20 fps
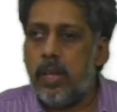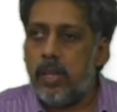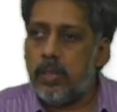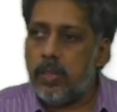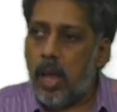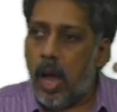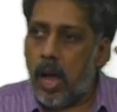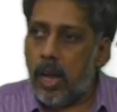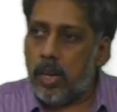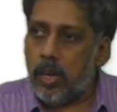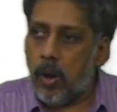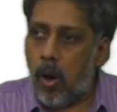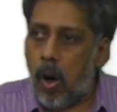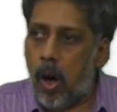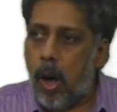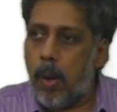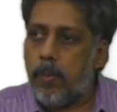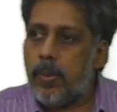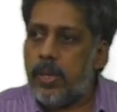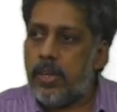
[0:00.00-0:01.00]
the
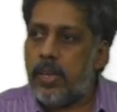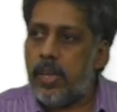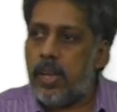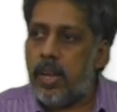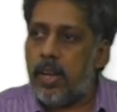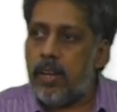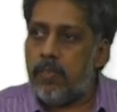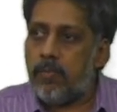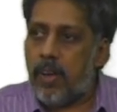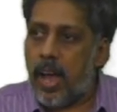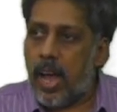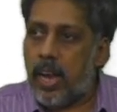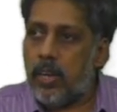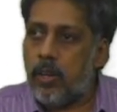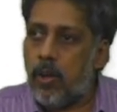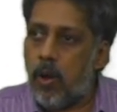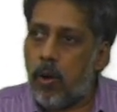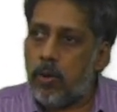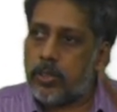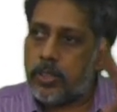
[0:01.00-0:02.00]
nominal
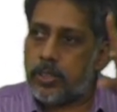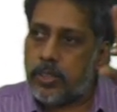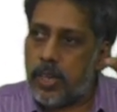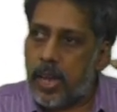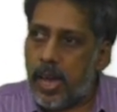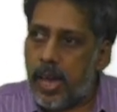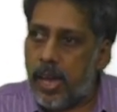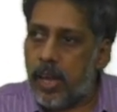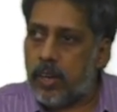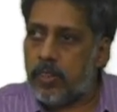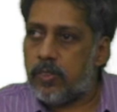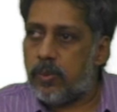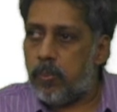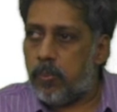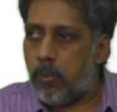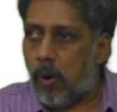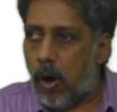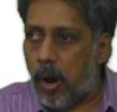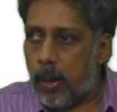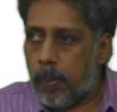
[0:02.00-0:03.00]
value of shares
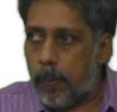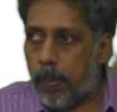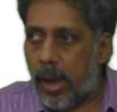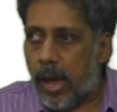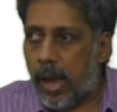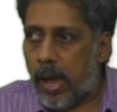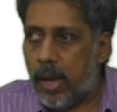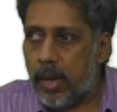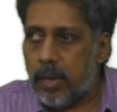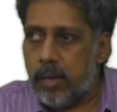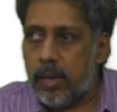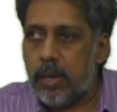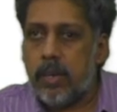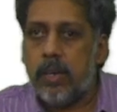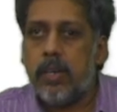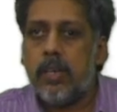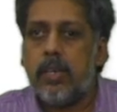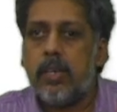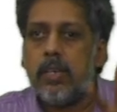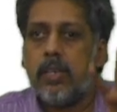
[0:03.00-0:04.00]
bought back
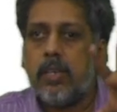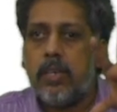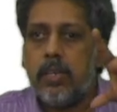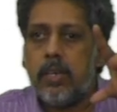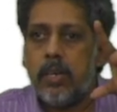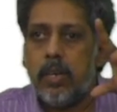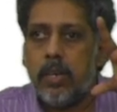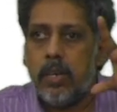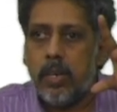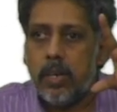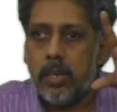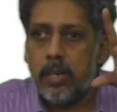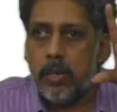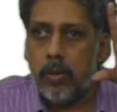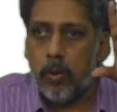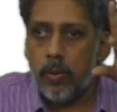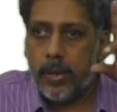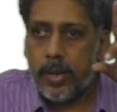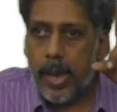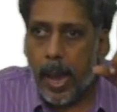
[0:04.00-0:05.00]

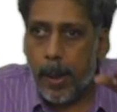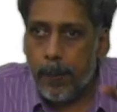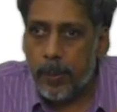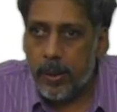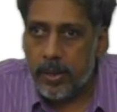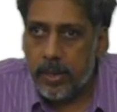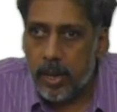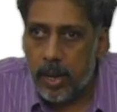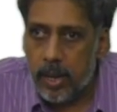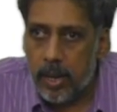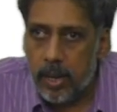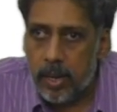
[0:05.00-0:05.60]
to capital